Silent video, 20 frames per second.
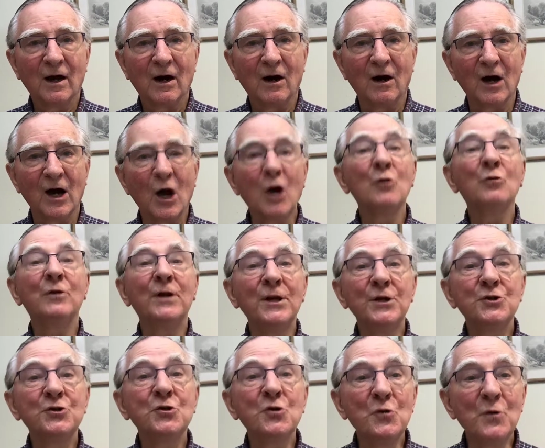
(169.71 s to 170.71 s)
are
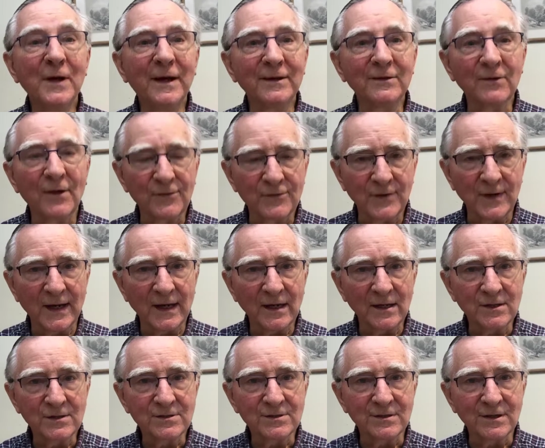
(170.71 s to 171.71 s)
only doing the
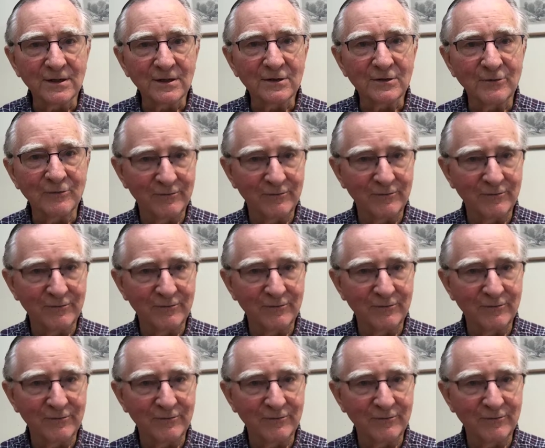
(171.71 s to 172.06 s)
things that